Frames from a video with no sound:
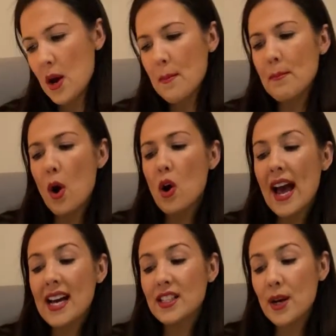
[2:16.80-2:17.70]
Mog
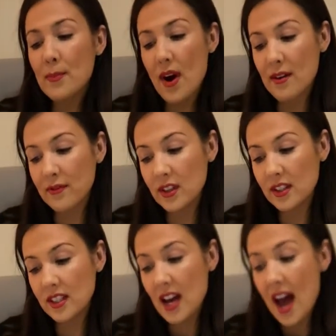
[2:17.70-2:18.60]
had her
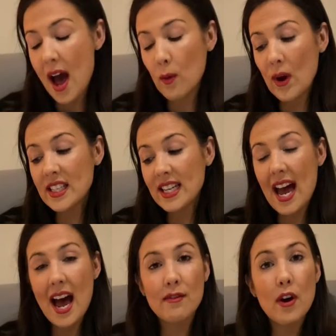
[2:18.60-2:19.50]
breakfast and went to
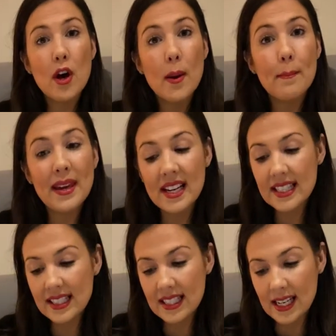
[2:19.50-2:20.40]
have her big
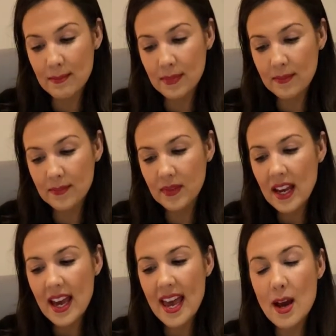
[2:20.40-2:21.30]
sleep.
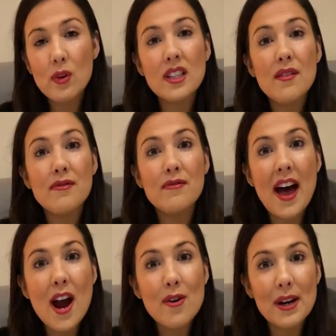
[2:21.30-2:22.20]
It was a
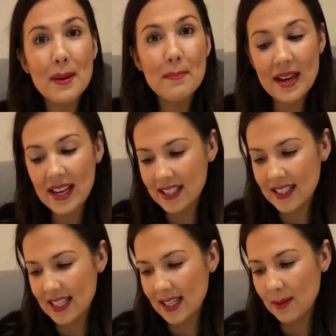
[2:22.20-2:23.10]
very big
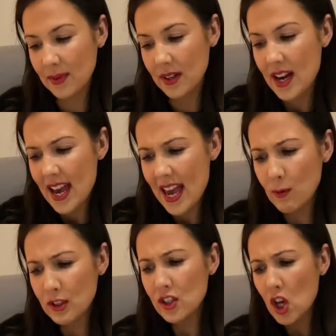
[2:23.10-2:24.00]
sleep. It
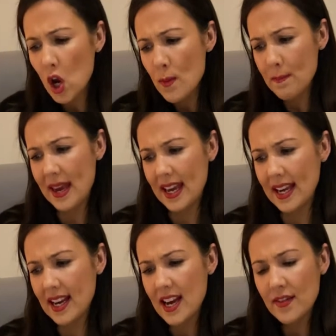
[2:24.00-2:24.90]
was so
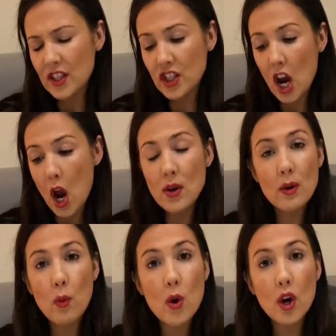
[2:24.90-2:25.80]
big that she only
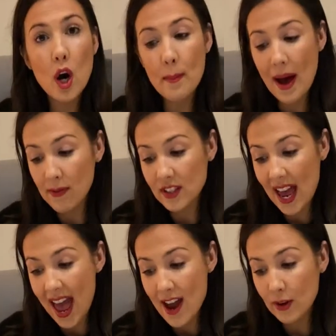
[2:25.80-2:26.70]
woke up after
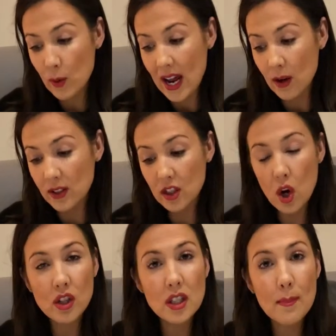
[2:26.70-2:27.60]
everyone else had
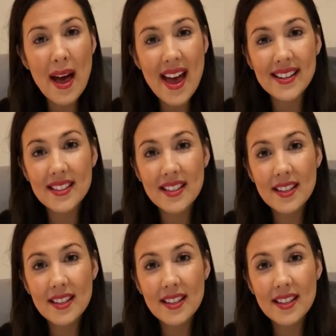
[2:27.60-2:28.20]
gone to bed.